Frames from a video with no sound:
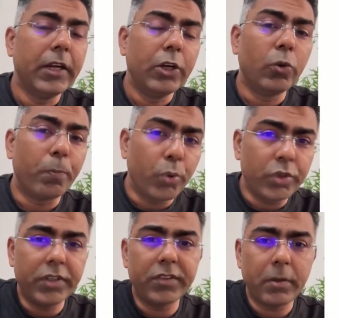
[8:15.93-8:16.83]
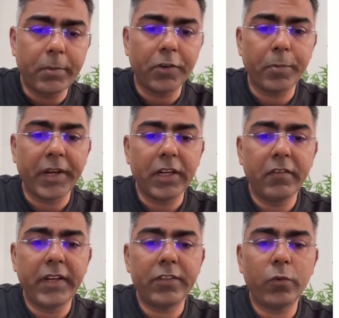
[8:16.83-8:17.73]
To put this in perspective,
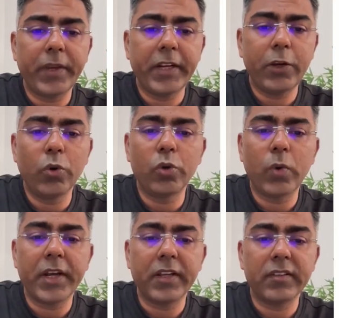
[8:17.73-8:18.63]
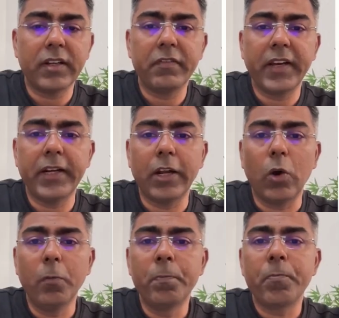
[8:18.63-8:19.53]
let's quickly go to our Excel file
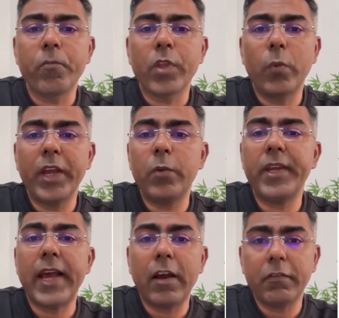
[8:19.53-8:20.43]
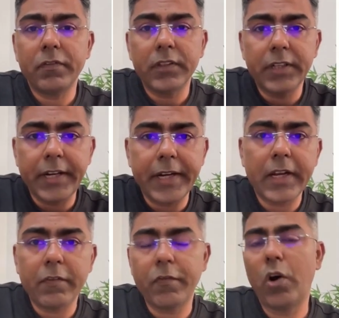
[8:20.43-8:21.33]
now, where we have the
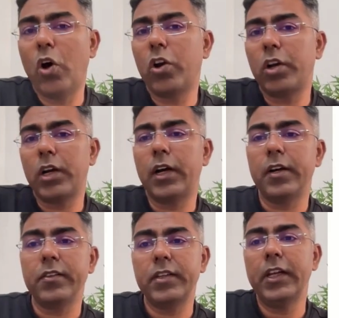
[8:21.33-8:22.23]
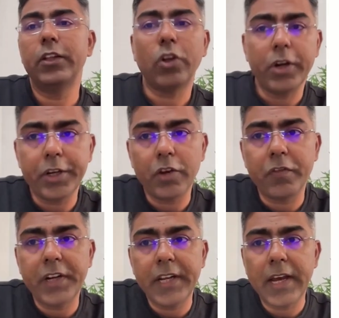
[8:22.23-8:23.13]
data for Steel Authority of
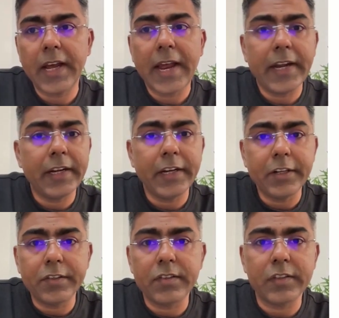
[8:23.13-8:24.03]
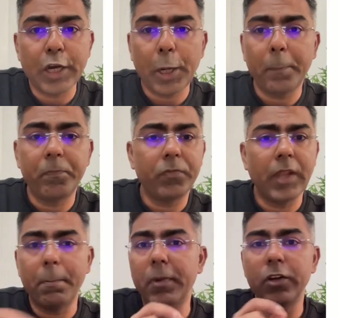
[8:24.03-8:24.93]
India and its
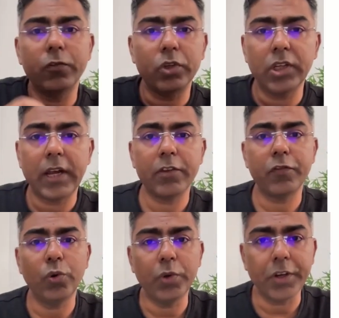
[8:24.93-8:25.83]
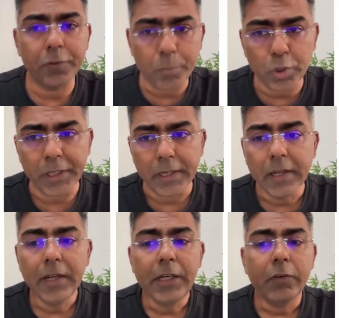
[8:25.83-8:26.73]
numbers for the last few years put in.
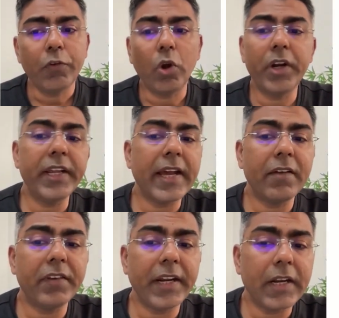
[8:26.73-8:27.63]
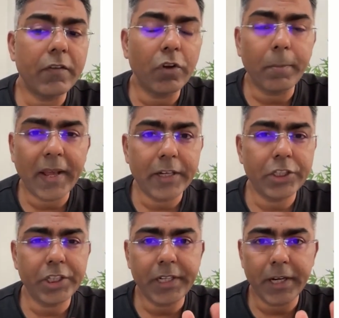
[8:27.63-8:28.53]
We already have data for balance
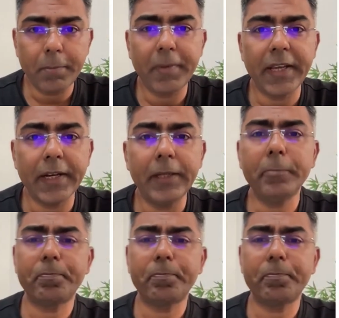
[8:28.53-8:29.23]
sheet and P&L,